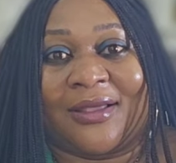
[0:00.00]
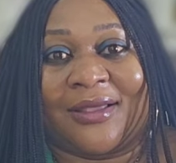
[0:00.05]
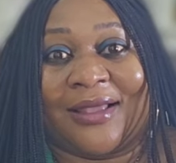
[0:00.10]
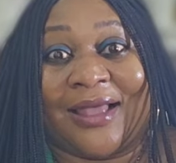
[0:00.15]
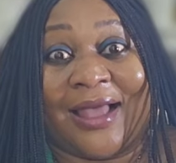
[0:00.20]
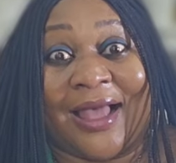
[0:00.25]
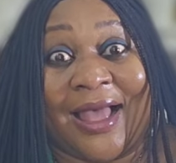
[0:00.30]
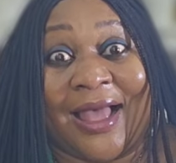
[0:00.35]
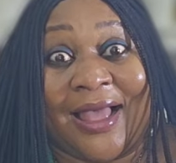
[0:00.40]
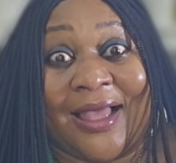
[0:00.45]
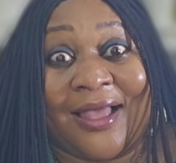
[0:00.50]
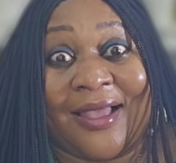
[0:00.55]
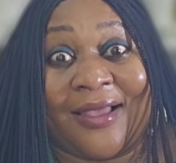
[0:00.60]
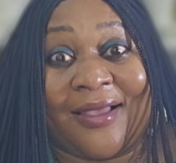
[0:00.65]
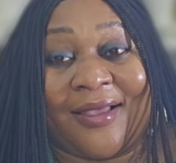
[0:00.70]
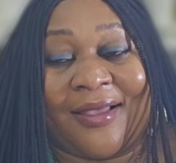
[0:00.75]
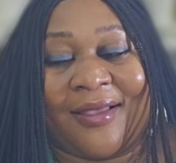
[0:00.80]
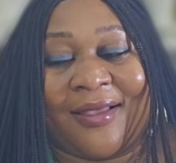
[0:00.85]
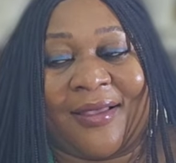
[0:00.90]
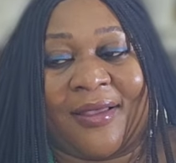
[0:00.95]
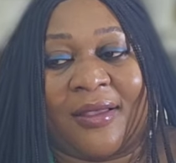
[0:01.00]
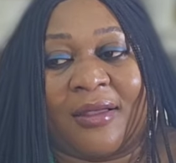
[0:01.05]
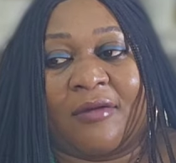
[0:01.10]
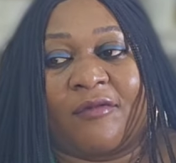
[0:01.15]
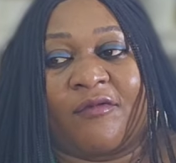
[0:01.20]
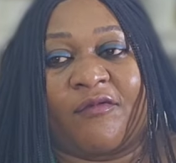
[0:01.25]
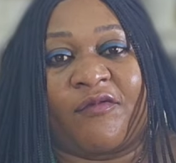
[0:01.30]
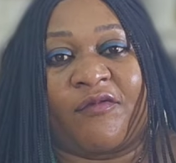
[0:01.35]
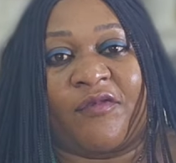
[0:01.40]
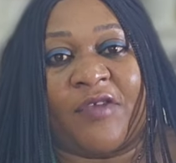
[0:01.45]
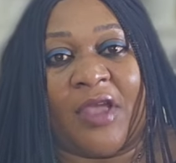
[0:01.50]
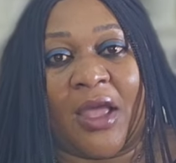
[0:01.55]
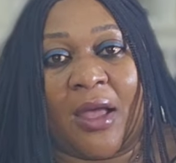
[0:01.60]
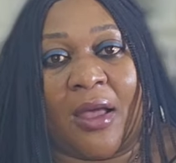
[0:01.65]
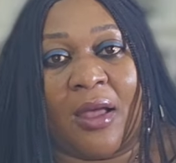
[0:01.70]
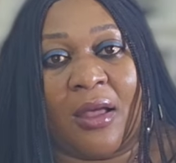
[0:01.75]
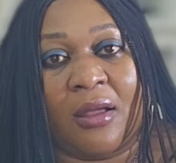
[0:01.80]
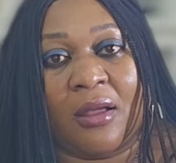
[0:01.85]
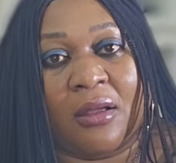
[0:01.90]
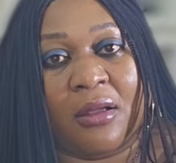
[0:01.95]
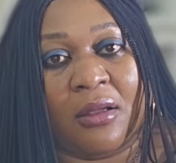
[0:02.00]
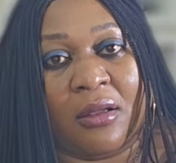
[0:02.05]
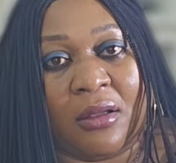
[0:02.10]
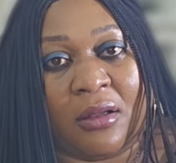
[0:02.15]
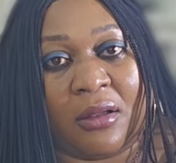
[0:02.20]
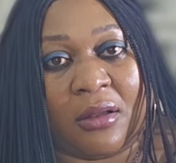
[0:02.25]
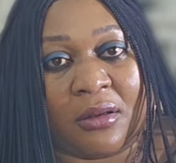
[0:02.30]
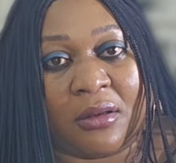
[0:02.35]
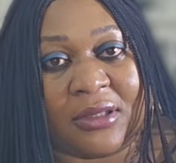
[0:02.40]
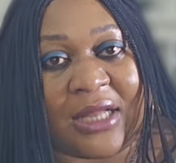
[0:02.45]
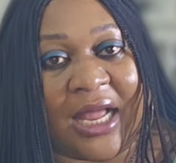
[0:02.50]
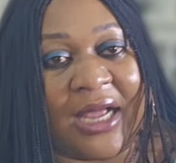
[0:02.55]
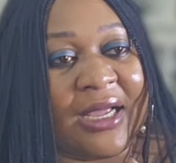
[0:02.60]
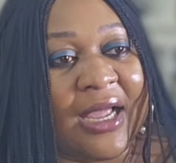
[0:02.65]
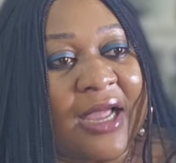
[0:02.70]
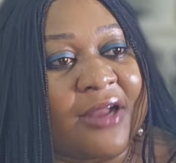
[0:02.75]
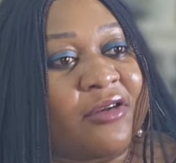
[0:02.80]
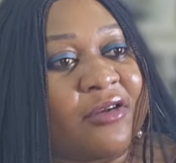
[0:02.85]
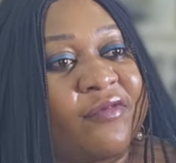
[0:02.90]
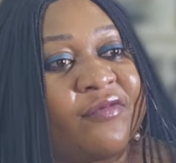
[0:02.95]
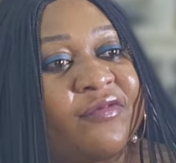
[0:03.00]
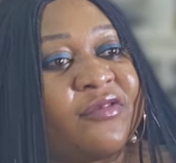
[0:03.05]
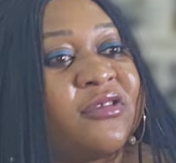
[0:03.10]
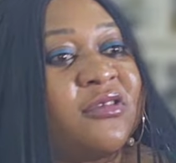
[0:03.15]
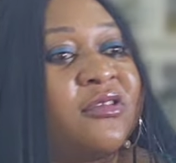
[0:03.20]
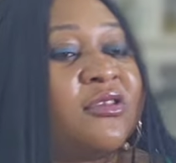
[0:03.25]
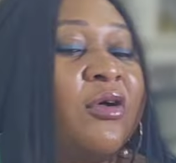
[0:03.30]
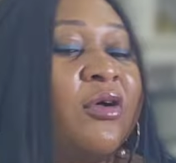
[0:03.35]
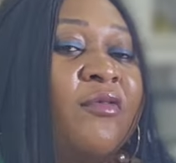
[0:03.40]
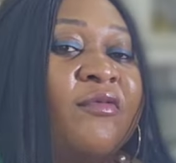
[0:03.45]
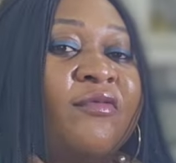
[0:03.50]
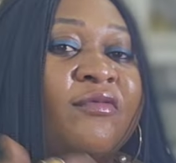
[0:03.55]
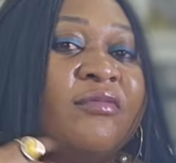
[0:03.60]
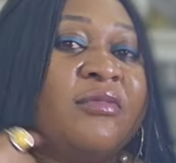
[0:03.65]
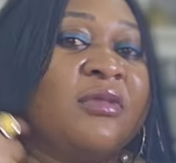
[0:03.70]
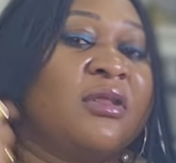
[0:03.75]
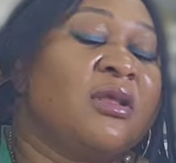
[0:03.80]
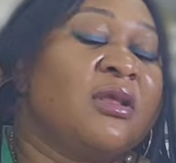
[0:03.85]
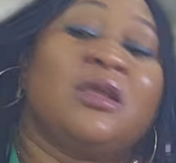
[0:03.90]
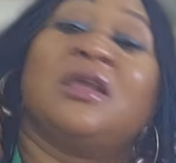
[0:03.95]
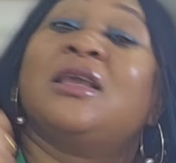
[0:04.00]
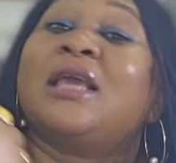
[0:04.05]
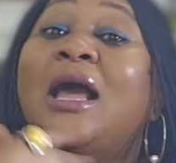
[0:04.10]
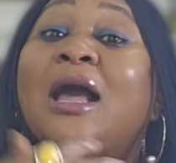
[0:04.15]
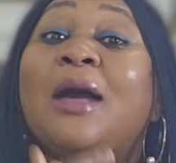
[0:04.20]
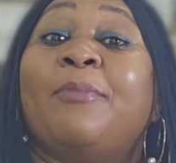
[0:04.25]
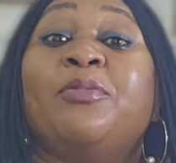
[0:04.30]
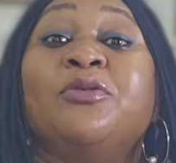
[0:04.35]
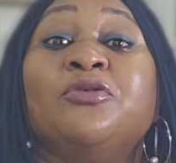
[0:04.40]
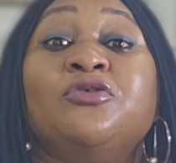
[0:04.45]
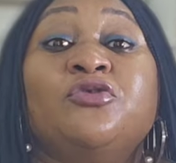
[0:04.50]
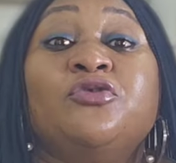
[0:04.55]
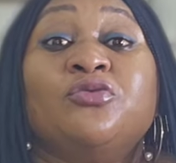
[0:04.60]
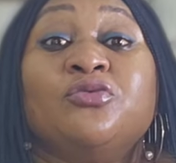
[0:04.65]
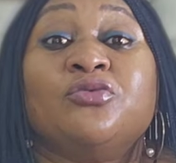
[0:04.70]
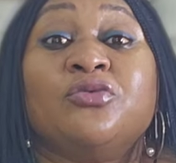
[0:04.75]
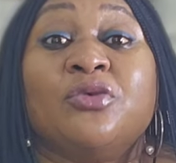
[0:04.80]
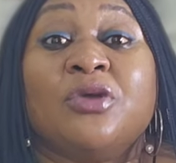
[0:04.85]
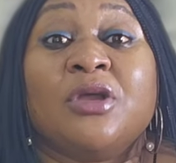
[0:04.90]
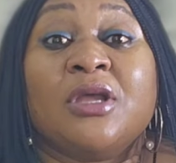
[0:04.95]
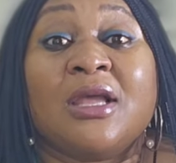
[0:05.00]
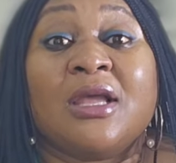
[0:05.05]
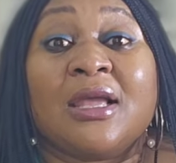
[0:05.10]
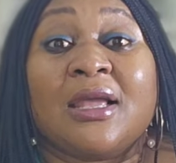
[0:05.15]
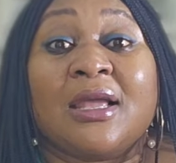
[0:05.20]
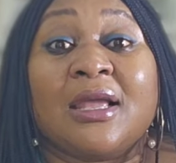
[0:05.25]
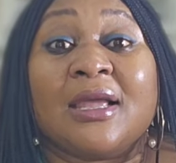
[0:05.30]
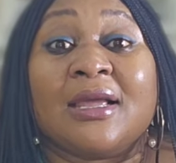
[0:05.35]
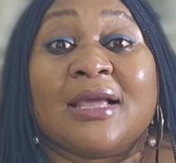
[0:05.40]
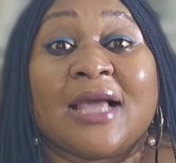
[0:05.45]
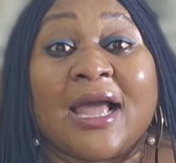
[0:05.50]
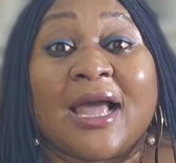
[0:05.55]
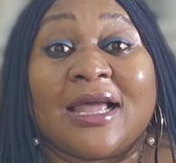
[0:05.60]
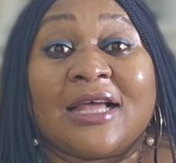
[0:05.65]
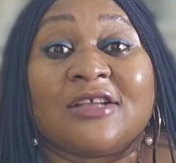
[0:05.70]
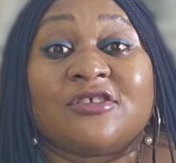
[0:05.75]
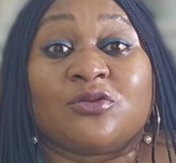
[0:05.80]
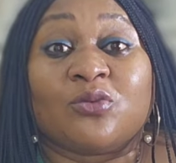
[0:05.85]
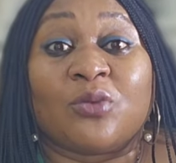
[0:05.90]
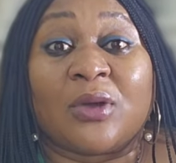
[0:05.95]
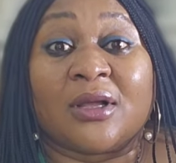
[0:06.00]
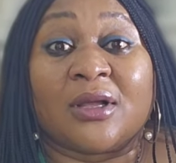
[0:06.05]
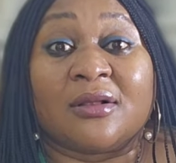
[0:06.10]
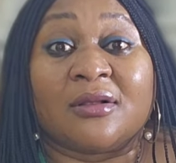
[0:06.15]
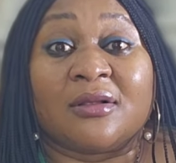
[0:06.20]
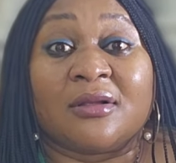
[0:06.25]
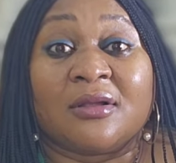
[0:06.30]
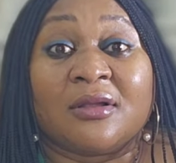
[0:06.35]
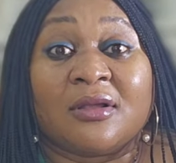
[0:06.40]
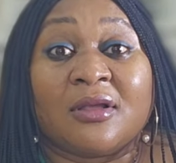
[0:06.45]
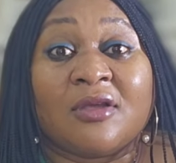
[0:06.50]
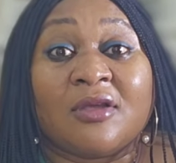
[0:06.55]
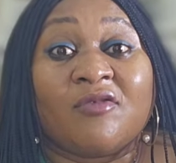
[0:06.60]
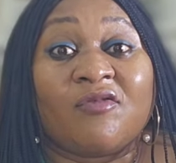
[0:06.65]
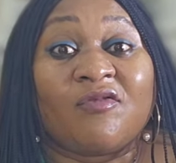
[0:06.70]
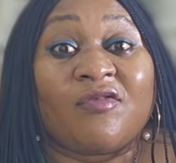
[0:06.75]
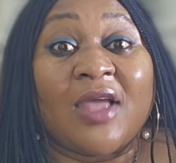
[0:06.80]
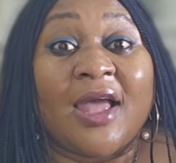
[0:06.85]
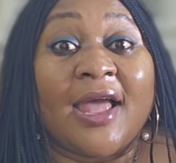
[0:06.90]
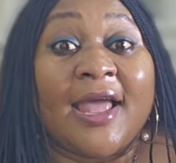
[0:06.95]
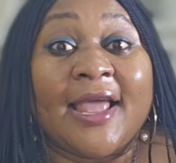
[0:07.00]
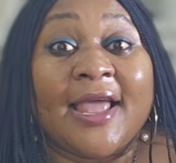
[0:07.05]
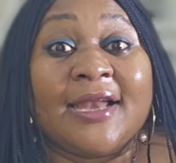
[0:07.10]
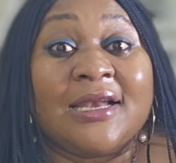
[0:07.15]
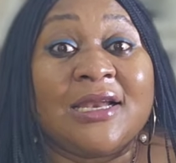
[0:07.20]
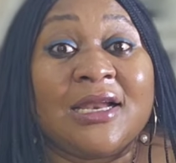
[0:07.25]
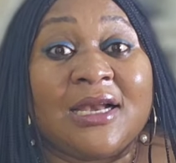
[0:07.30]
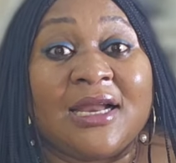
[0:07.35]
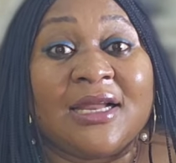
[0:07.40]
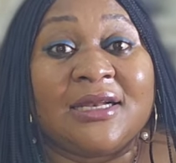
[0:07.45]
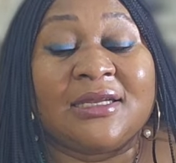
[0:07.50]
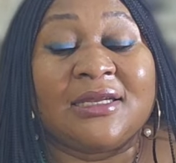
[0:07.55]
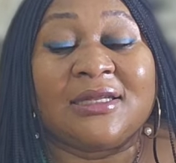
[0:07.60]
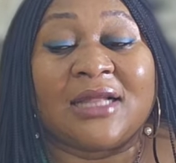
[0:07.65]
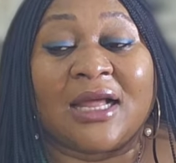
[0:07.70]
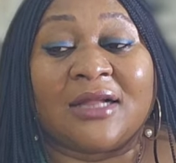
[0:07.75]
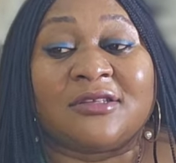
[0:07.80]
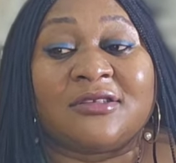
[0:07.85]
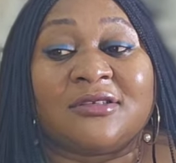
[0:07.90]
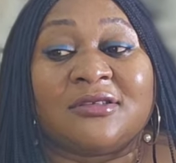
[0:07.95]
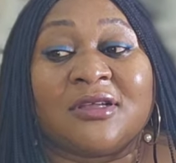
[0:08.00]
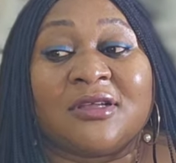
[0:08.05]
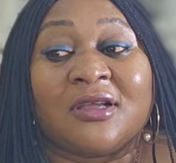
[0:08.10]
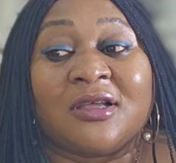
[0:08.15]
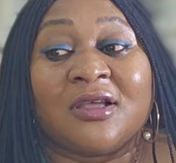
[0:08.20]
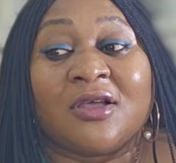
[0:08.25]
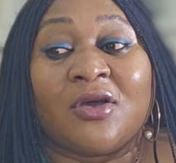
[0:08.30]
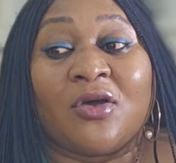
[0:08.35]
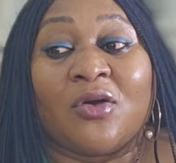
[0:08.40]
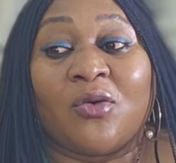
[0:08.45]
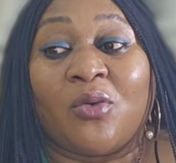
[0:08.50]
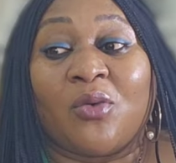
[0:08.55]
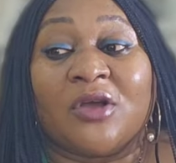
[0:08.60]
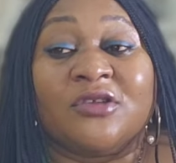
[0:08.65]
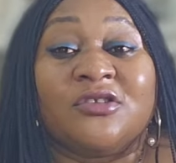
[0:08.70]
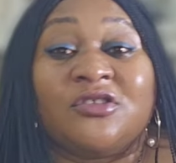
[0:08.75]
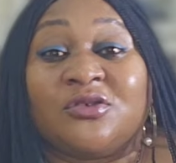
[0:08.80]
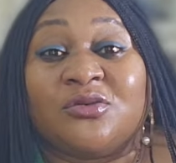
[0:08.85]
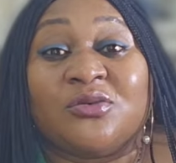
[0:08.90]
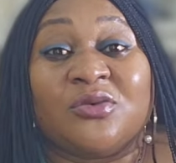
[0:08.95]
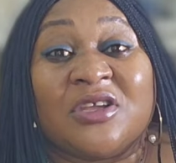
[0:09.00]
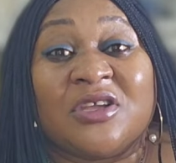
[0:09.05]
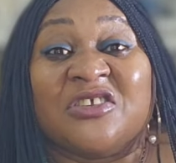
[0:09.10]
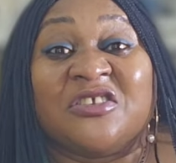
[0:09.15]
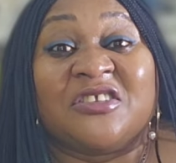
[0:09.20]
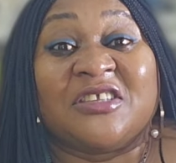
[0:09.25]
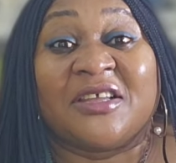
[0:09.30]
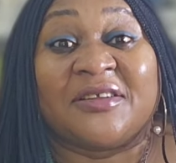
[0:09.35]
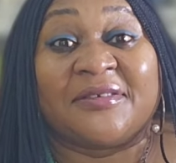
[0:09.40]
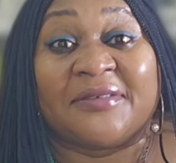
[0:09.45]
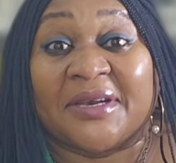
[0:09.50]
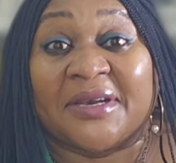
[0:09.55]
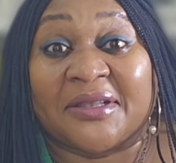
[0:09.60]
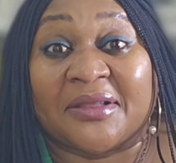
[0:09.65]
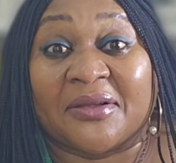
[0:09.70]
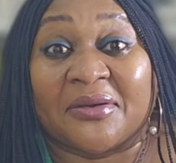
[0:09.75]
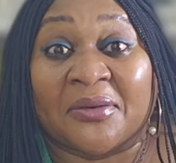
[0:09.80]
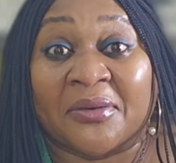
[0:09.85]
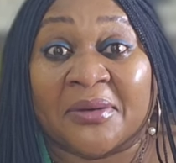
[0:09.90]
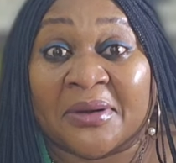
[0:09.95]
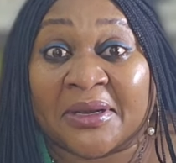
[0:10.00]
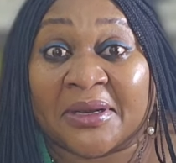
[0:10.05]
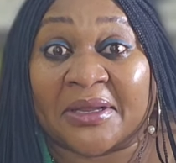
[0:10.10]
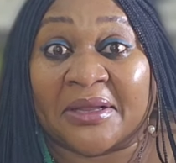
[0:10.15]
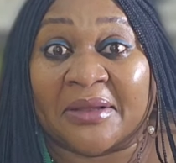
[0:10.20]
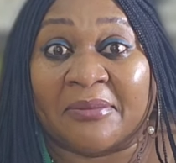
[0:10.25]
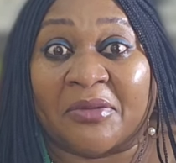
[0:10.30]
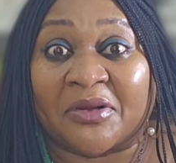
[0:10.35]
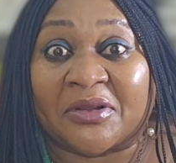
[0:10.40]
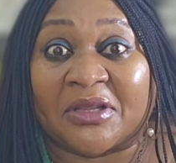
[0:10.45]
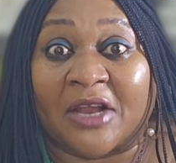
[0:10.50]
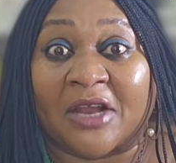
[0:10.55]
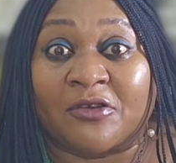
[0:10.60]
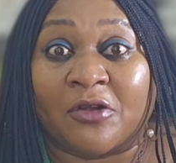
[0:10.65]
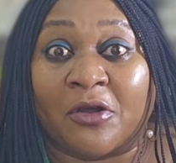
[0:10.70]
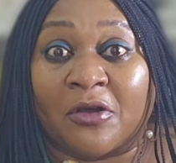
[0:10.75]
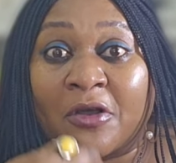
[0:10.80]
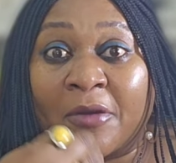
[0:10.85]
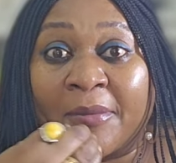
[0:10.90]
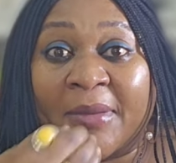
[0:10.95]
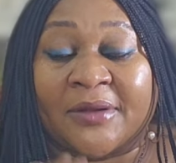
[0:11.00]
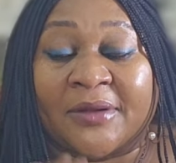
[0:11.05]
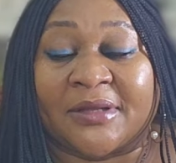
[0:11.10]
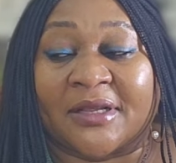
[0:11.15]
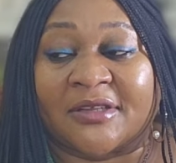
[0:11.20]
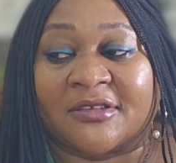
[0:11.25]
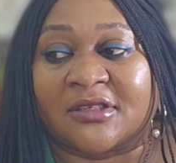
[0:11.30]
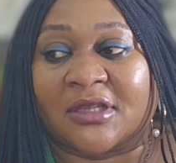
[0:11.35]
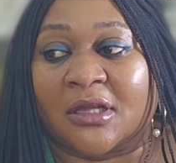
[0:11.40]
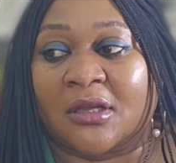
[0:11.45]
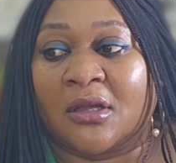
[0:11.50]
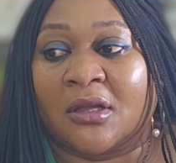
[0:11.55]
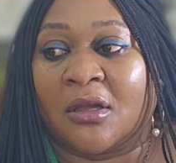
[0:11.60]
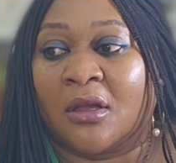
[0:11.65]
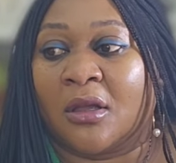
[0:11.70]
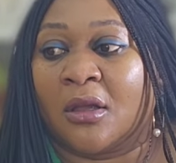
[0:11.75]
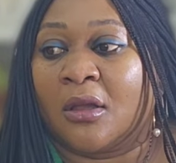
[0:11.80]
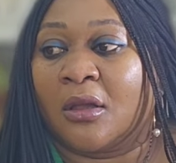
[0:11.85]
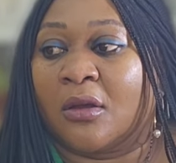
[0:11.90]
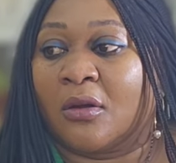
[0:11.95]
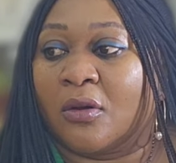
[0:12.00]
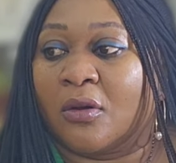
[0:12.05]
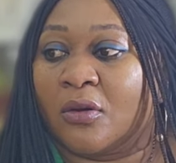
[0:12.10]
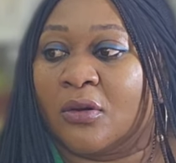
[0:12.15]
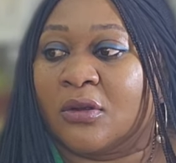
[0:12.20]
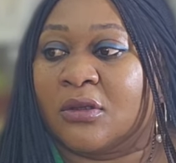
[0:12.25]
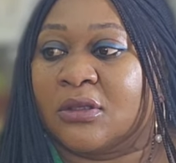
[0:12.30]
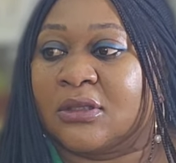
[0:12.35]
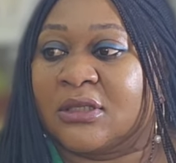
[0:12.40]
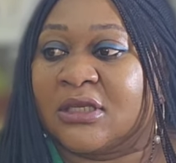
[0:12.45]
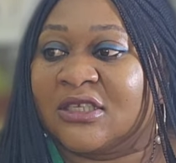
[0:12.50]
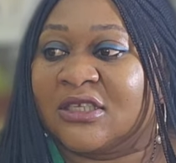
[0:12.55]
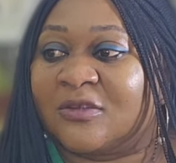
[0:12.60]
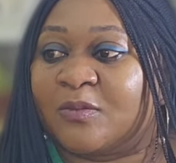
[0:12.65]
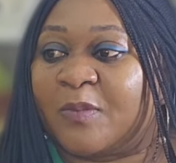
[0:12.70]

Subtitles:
Eh? Fear that kind of stuff. It can happen to a guy as well. Fear any lady that wants you in secret only, but cannot come out and say, oh, this